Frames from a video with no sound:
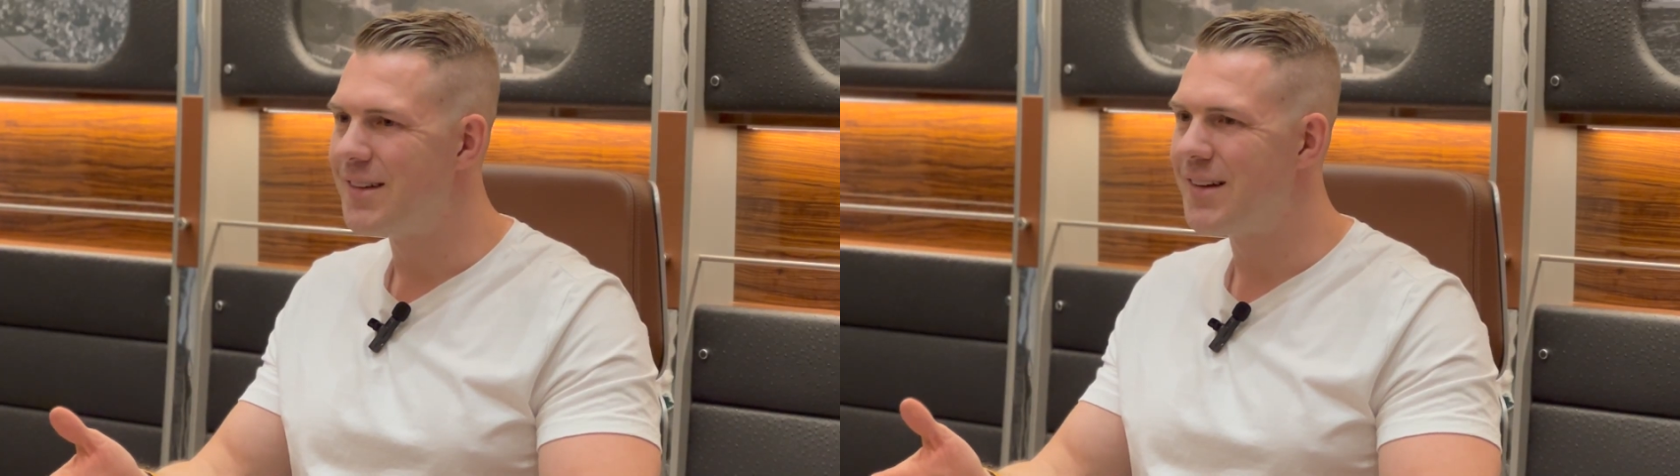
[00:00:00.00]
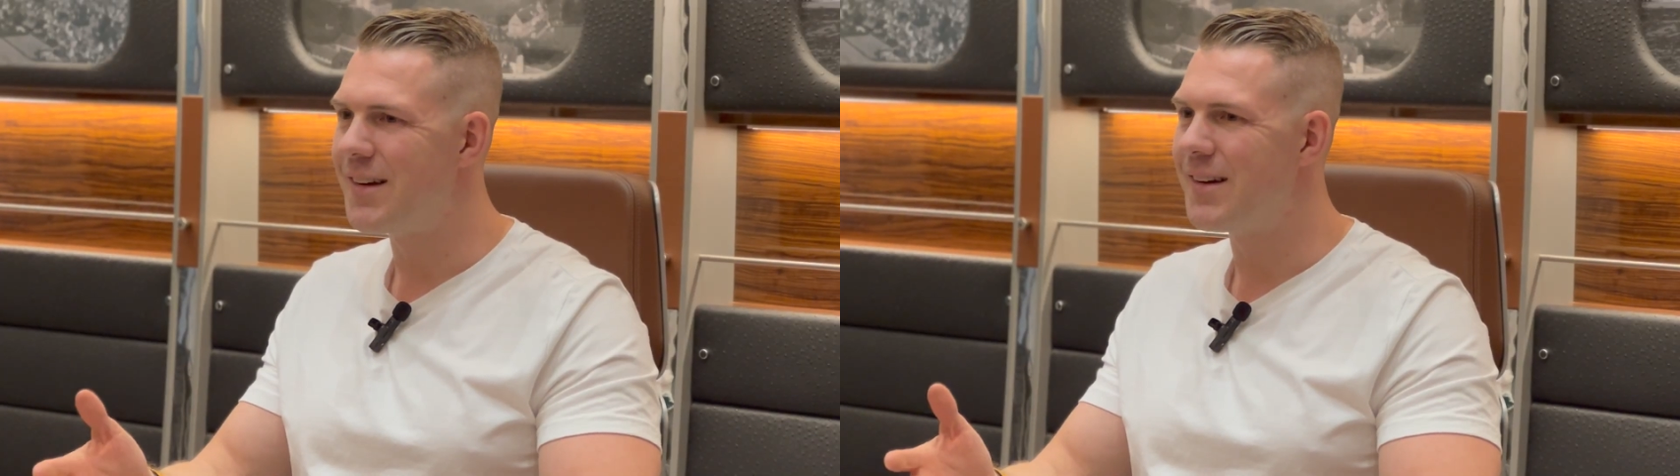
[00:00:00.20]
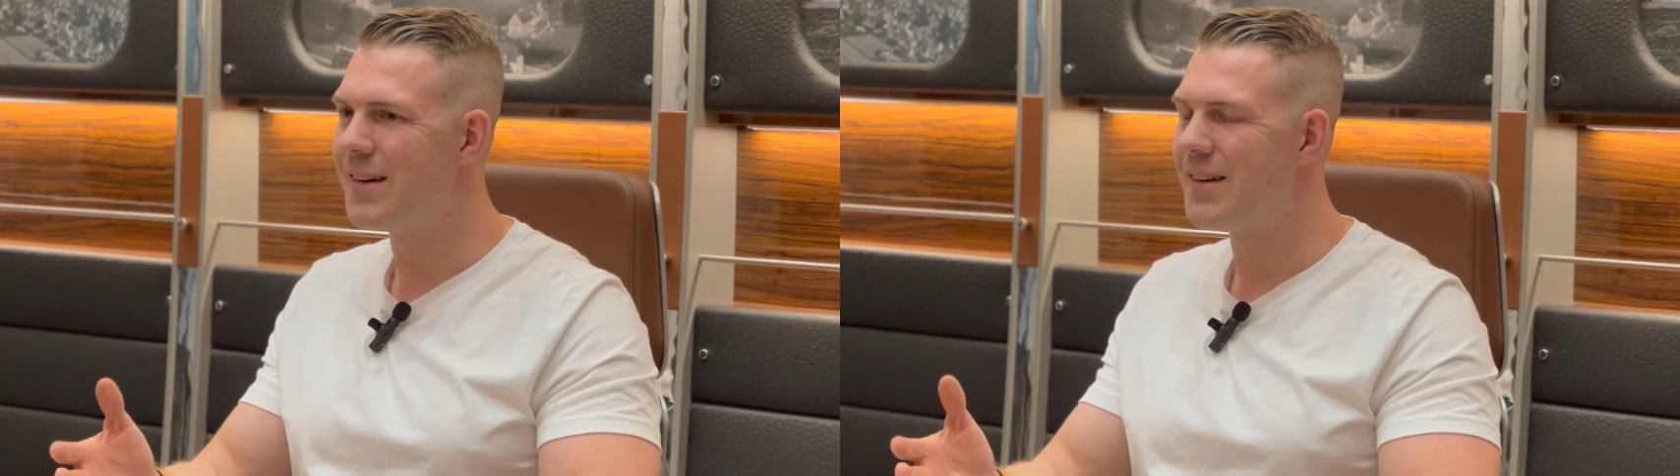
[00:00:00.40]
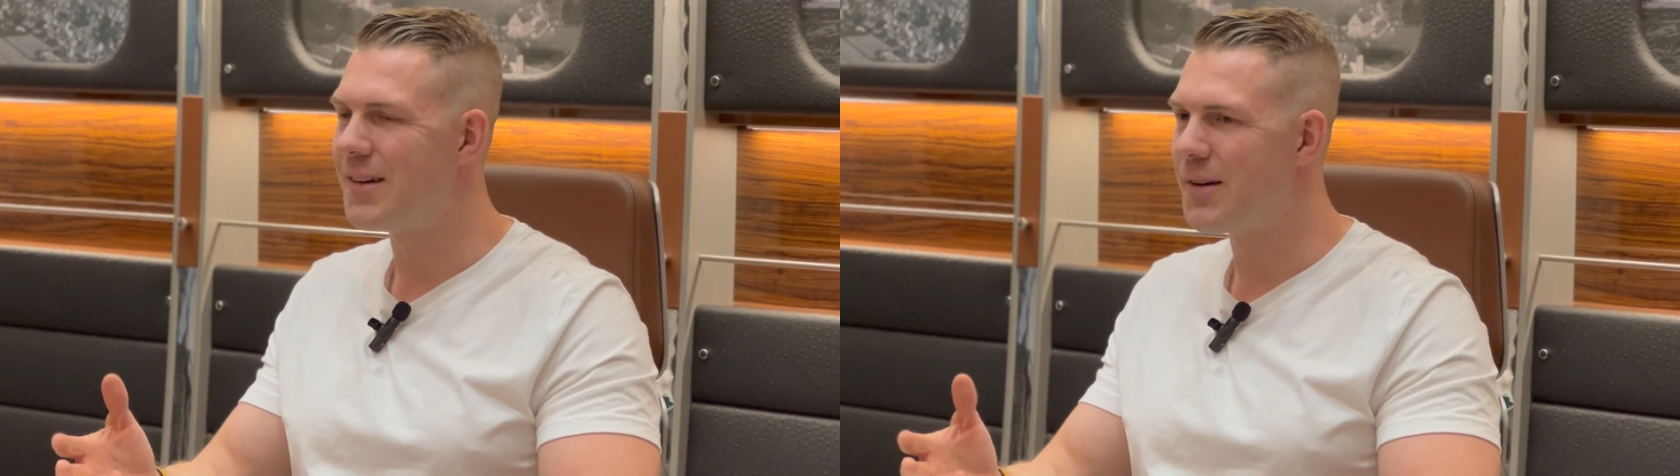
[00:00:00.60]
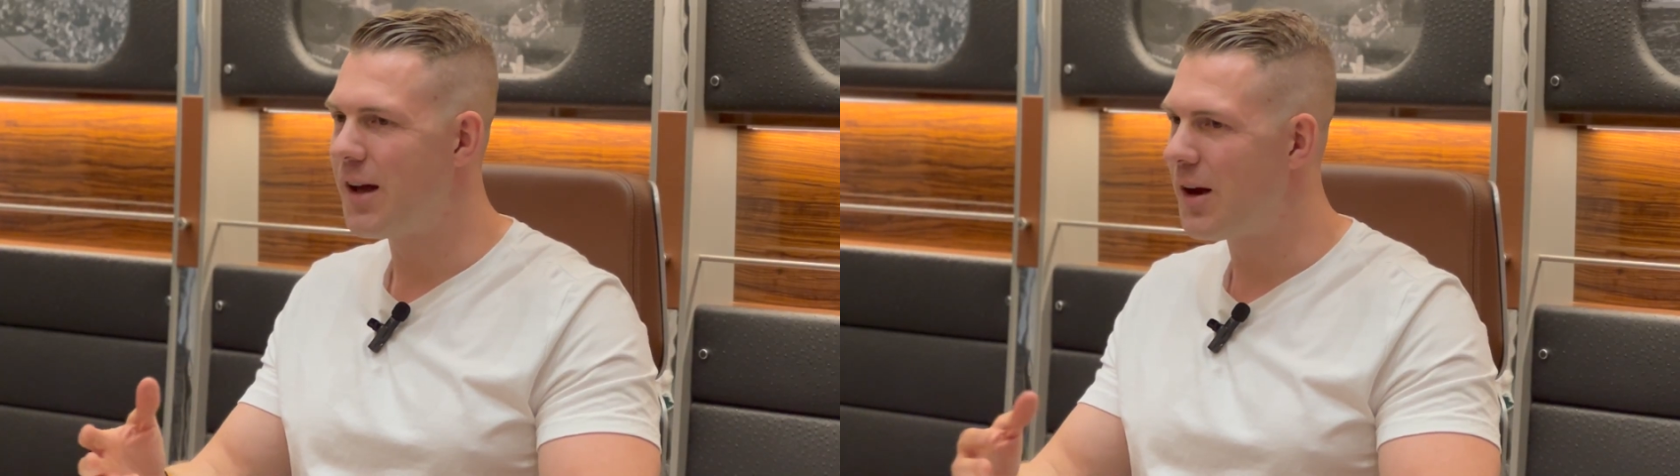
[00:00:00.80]
Like
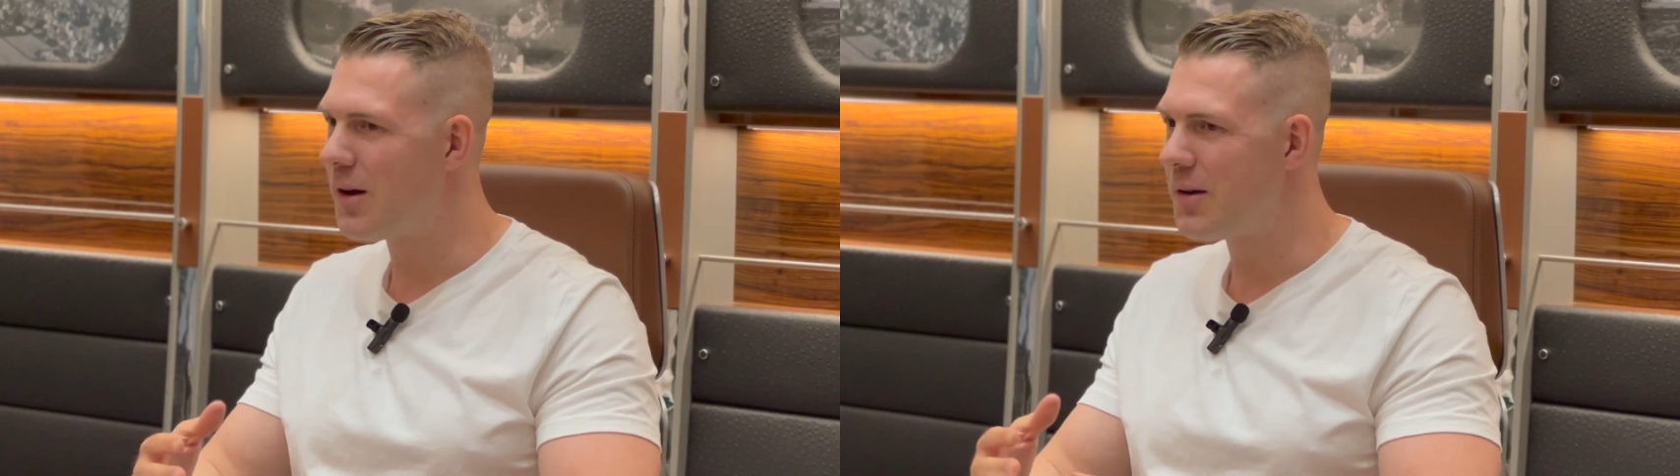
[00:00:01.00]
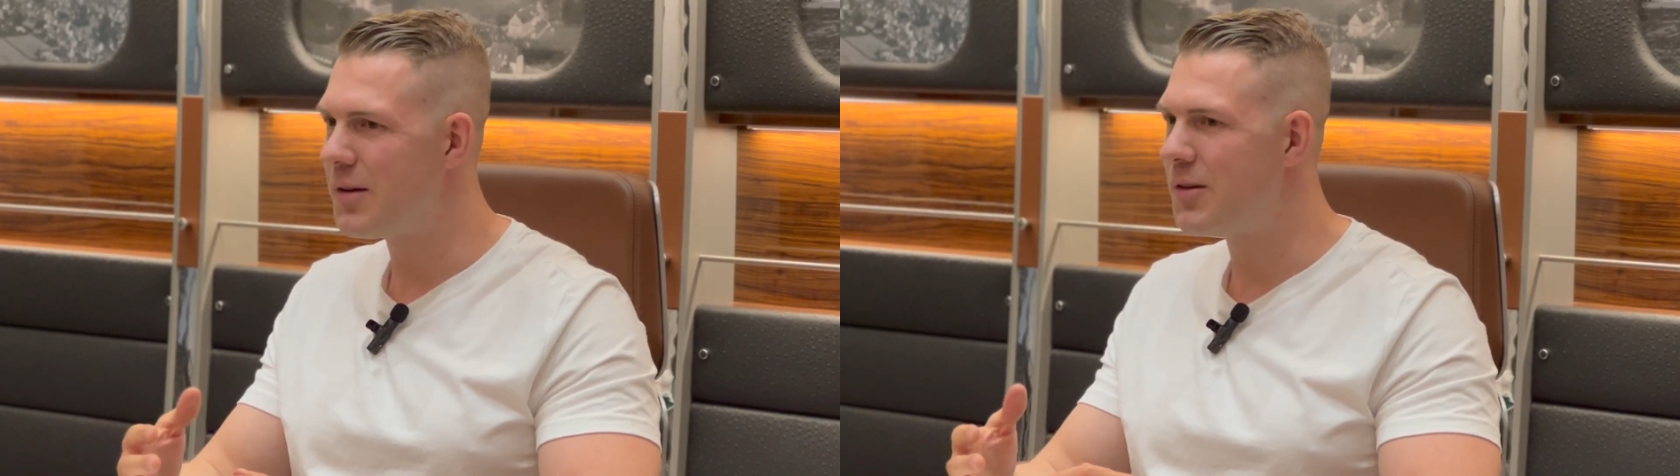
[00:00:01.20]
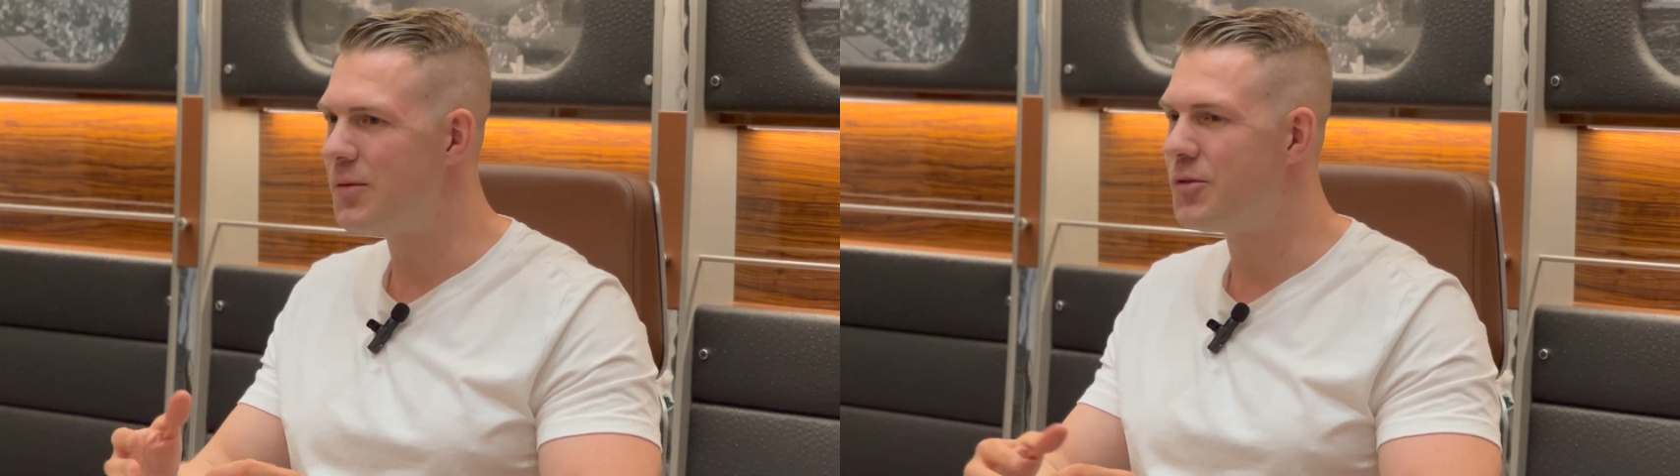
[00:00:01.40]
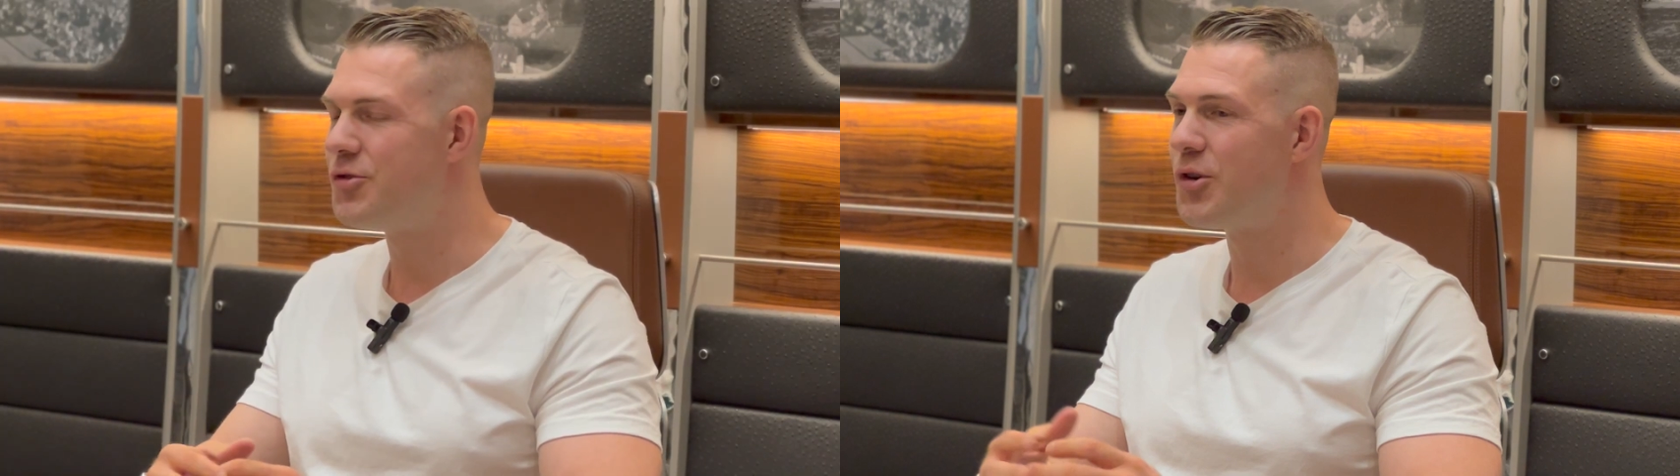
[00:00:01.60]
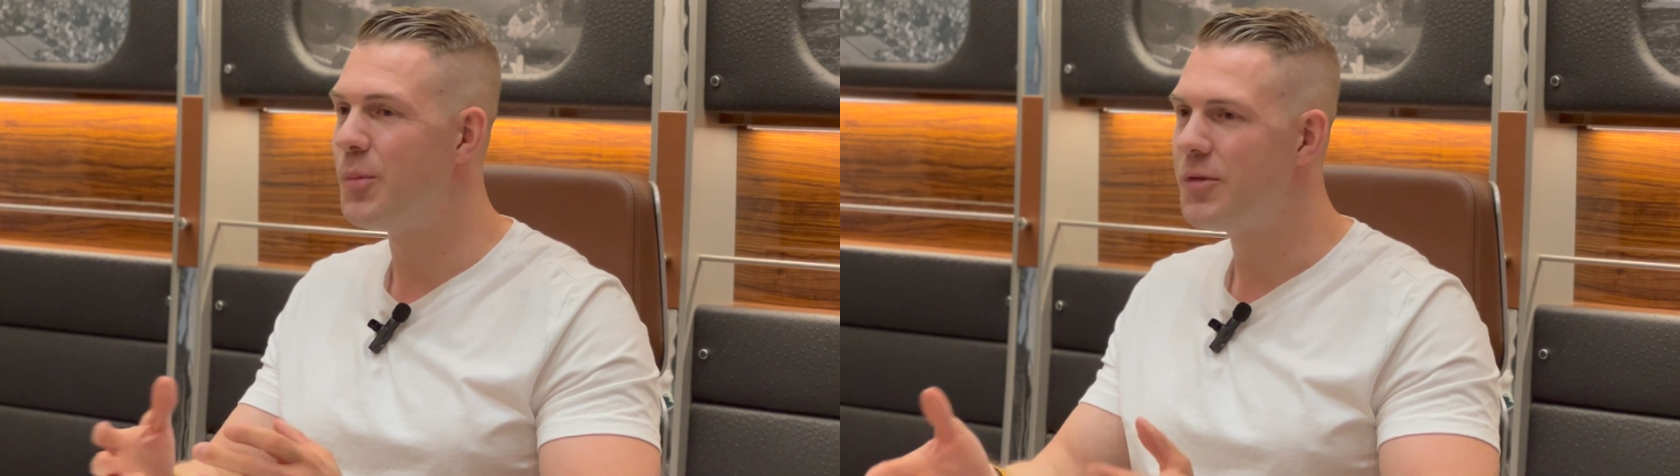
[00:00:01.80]

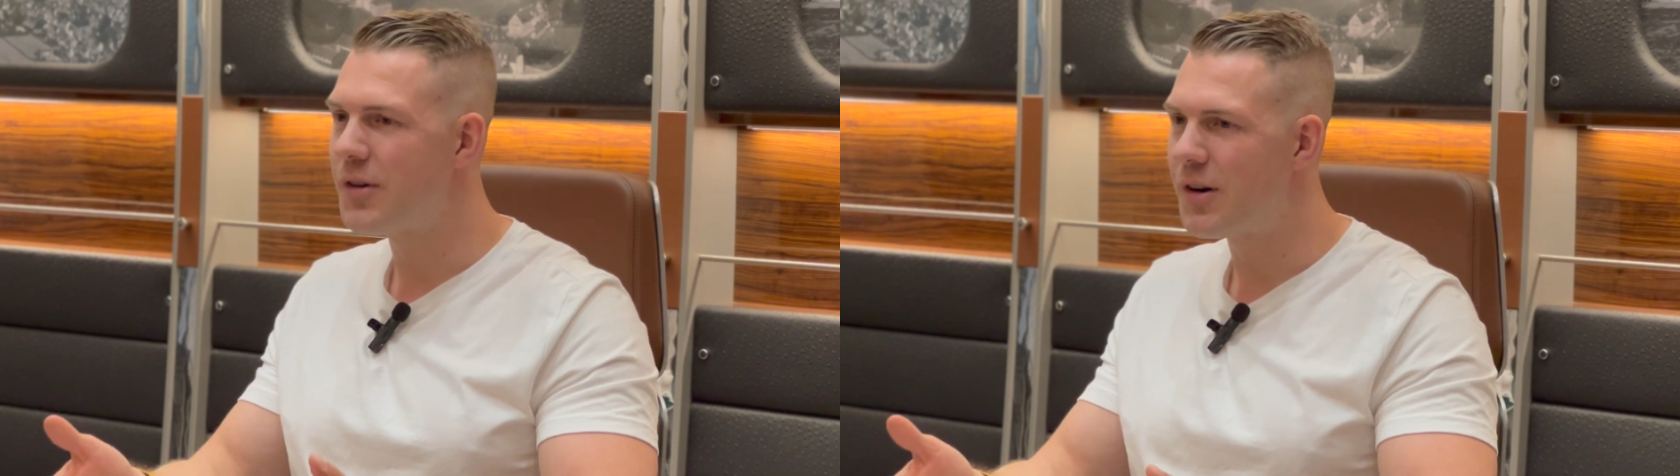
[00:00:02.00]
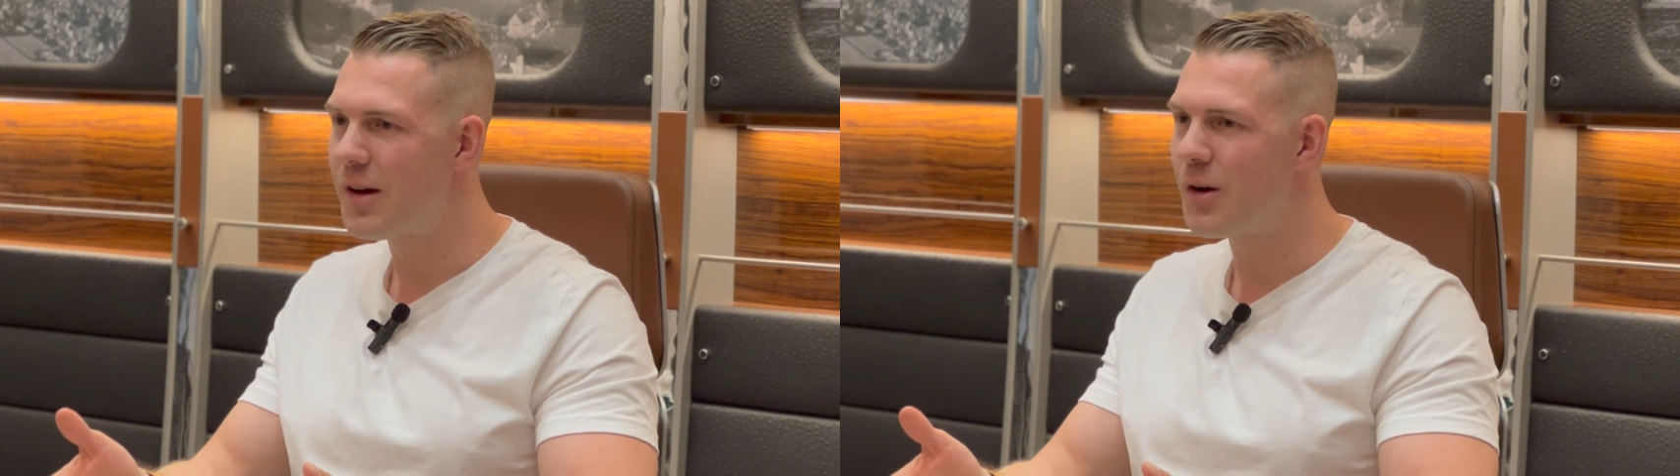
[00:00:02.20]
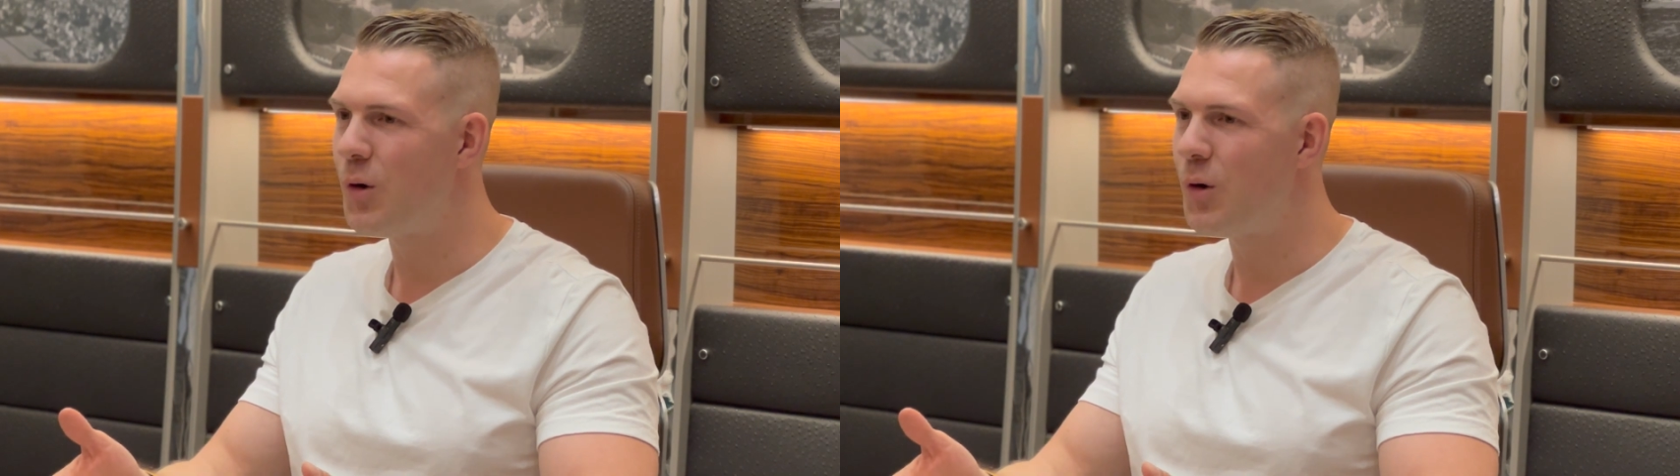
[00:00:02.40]
gyms are like